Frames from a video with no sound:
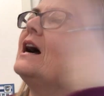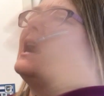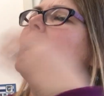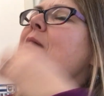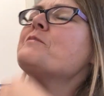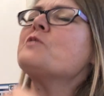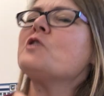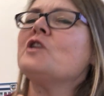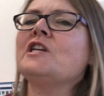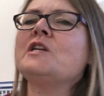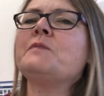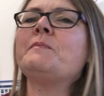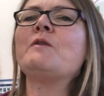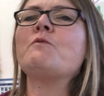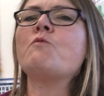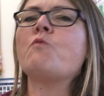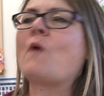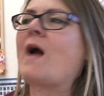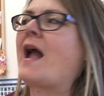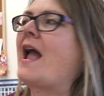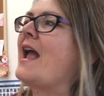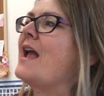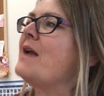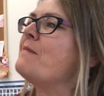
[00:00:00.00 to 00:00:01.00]
I'm going to be
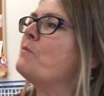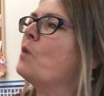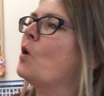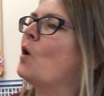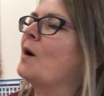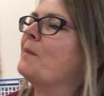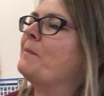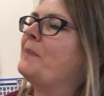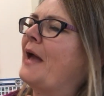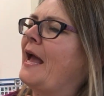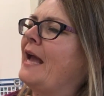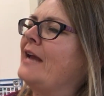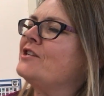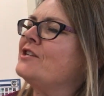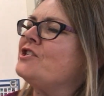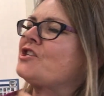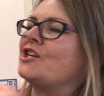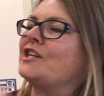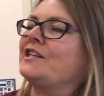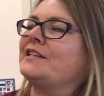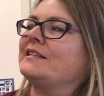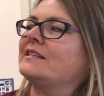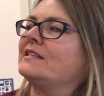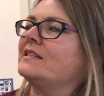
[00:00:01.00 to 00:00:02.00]
way more
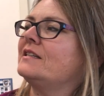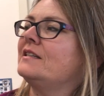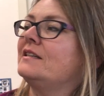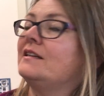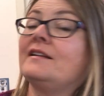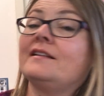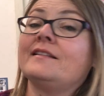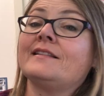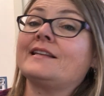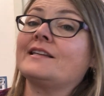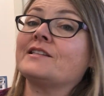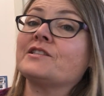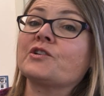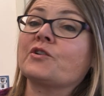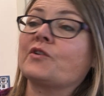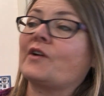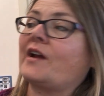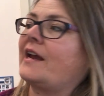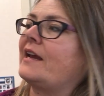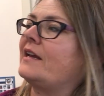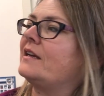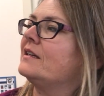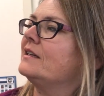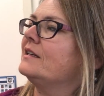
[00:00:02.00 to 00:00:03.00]
patient. That's
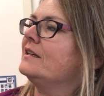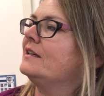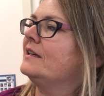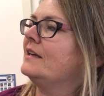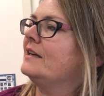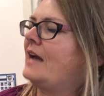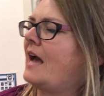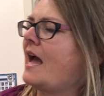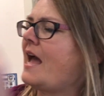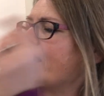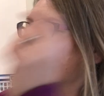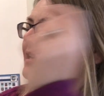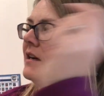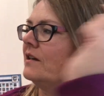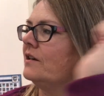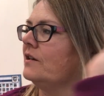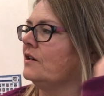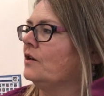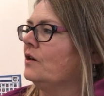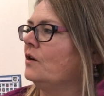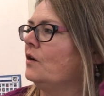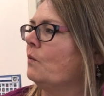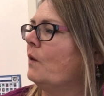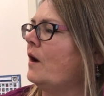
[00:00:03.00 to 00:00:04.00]
great. Hey,
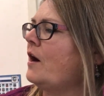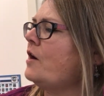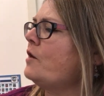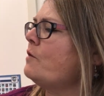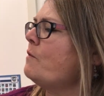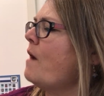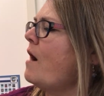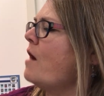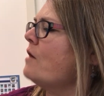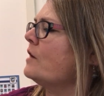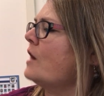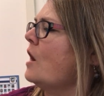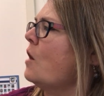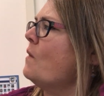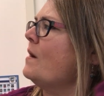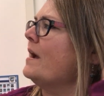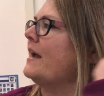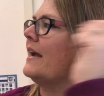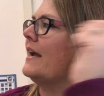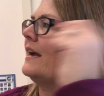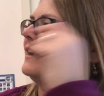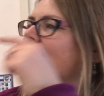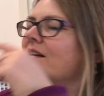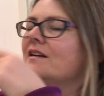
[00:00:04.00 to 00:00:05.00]
where are you all
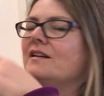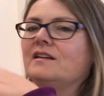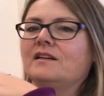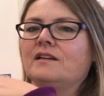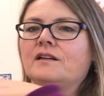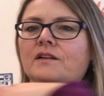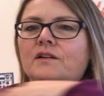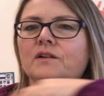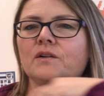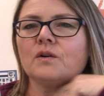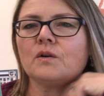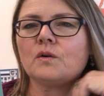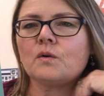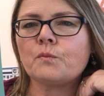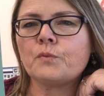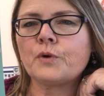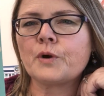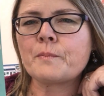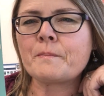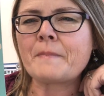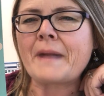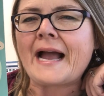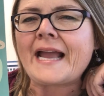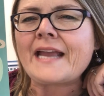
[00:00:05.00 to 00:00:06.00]
going?
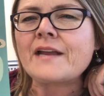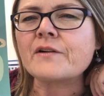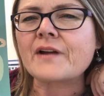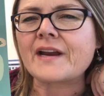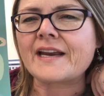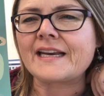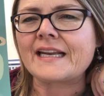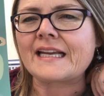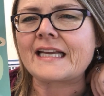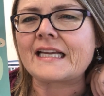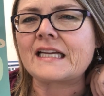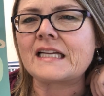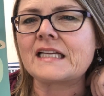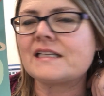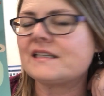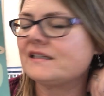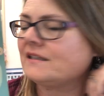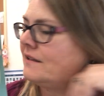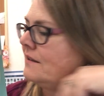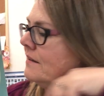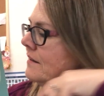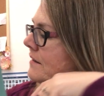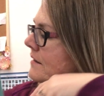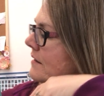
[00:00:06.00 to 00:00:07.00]
We're migrating.
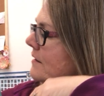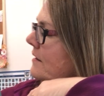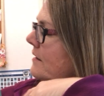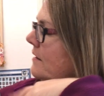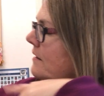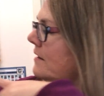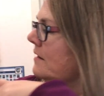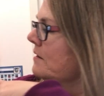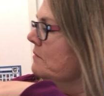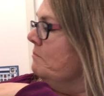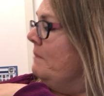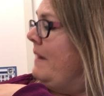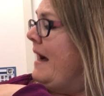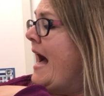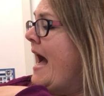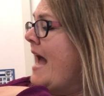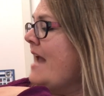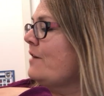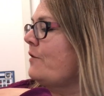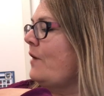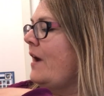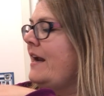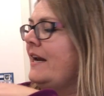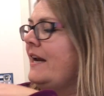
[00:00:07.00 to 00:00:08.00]

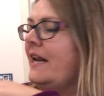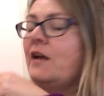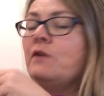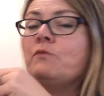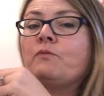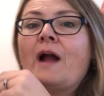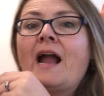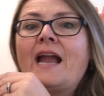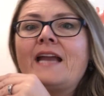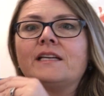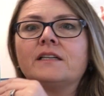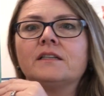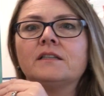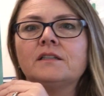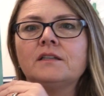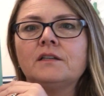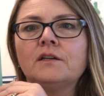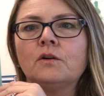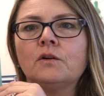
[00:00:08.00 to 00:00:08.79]
Migrating, right!